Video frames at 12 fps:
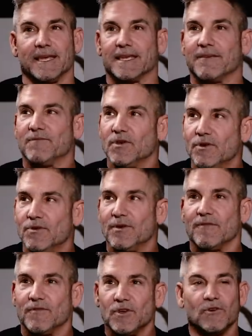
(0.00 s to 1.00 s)
Like if you
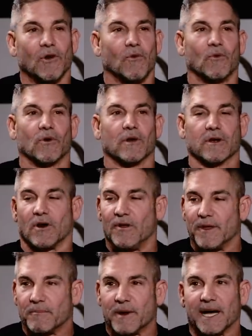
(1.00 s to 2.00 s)
if you don't work
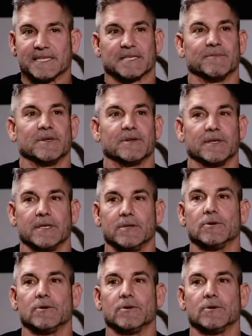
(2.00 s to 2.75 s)
on the possibility,